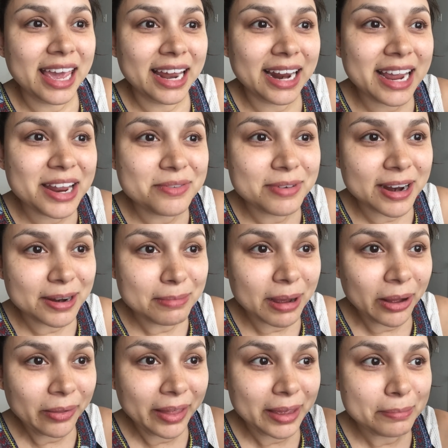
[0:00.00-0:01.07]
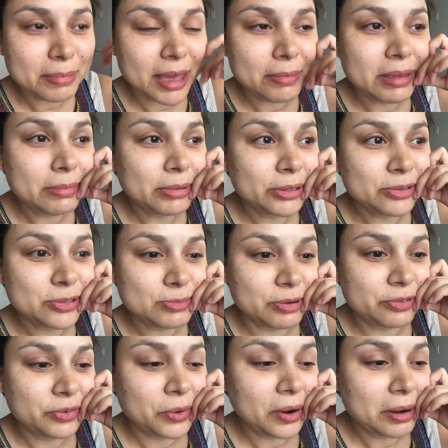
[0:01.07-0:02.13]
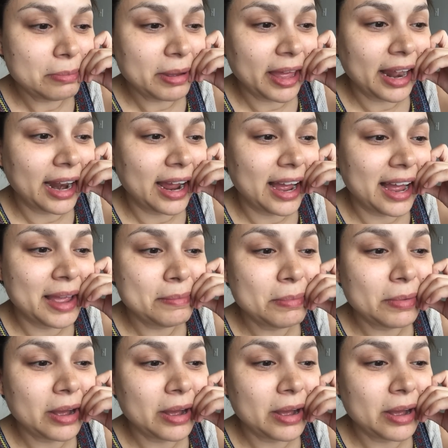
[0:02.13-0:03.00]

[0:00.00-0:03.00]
And I had read about like baby blues before, but I